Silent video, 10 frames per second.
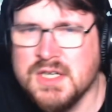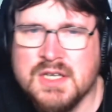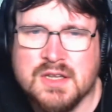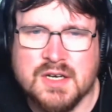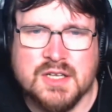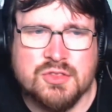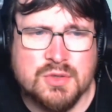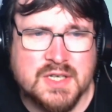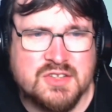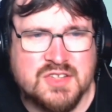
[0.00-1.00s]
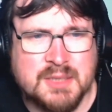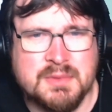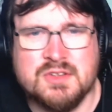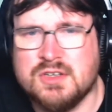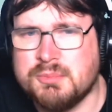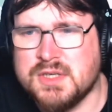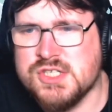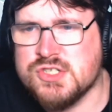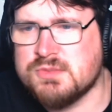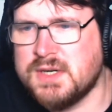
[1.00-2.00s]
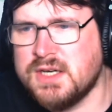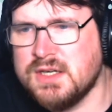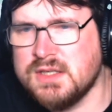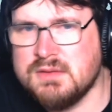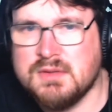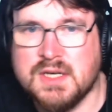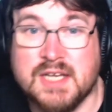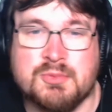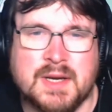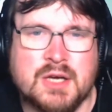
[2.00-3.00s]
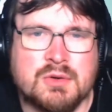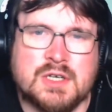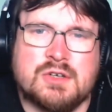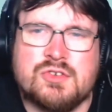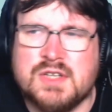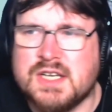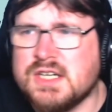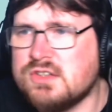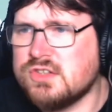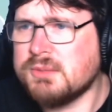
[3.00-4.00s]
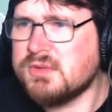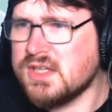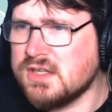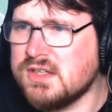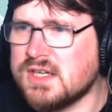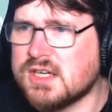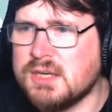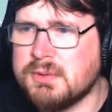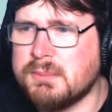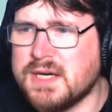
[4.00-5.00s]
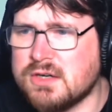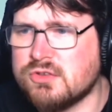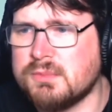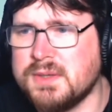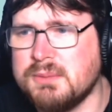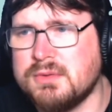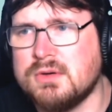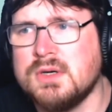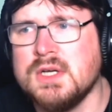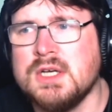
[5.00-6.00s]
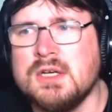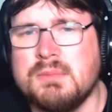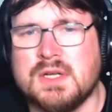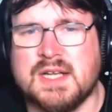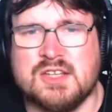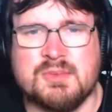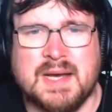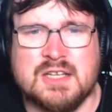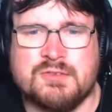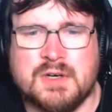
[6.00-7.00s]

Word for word: that I thought I'd step into the breach as my as my own coach. Like I'd subbed in and did a couple of battles with people, but that's about as far